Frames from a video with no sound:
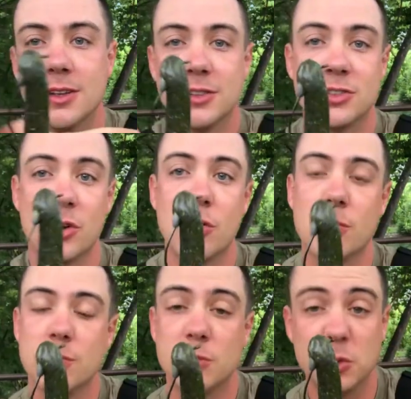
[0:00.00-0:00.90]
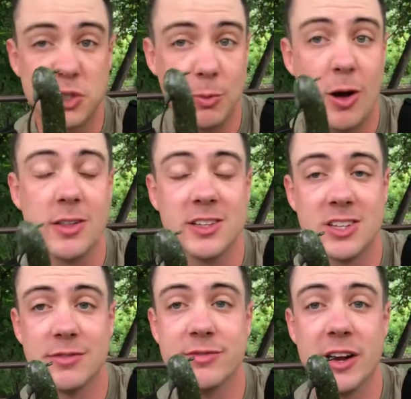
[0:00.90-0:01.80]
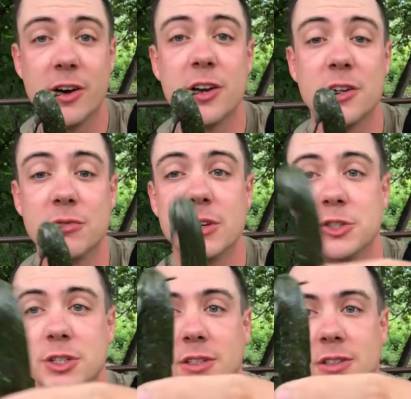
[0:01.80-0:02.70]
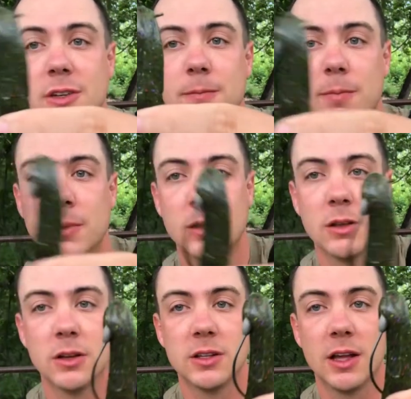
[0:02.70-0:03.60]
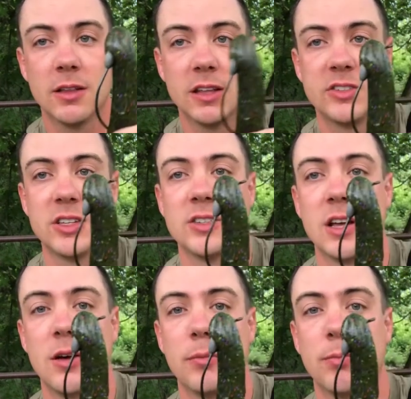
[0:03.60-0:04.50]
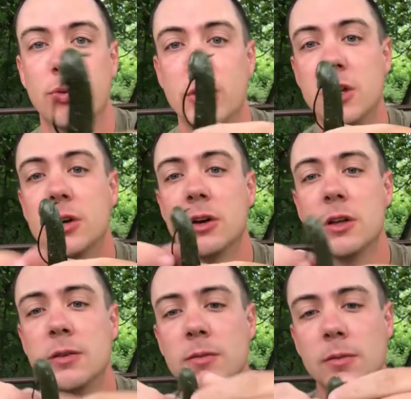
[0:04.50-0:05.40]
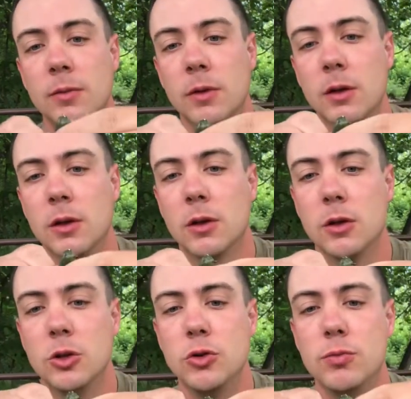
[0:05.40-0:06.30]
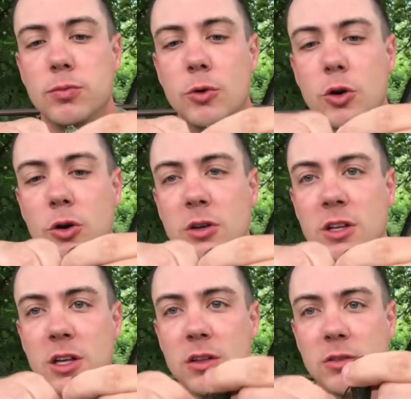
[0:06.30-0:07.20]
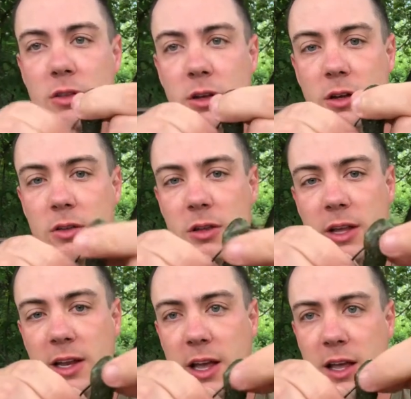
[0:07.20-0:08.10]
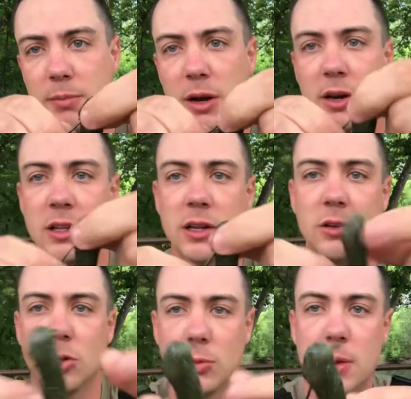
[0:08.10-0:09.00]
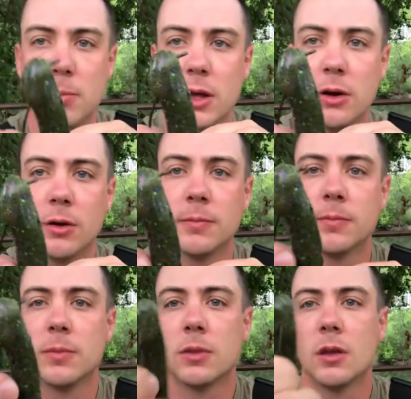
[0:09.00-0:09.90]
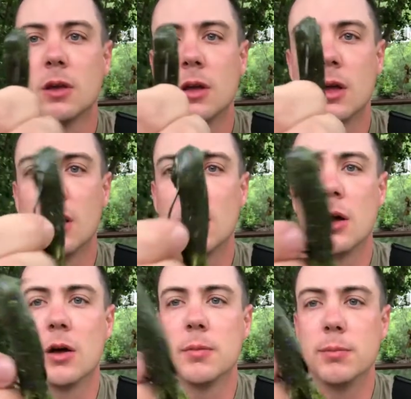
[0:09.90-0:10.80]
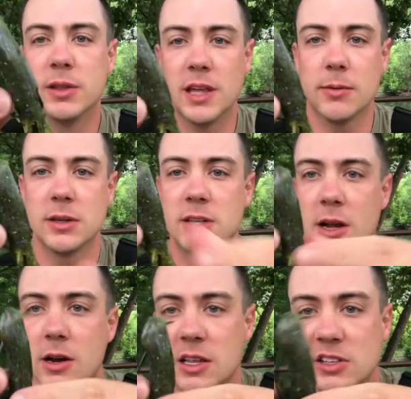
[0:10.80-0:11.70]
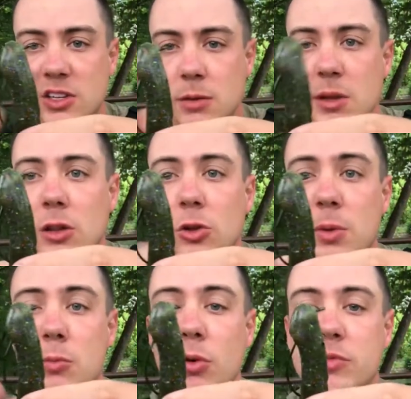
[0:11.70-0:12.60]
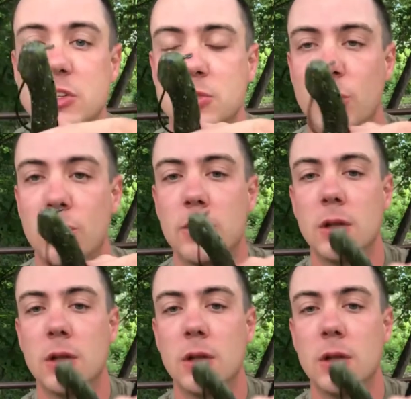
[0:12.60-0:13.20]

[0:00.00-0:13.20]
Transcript: So those smallies have very good vision. Look at that, that sticks out pretty good. You could get the lead head buried in there a little bit better, but that right there is going to be a little bit more visible.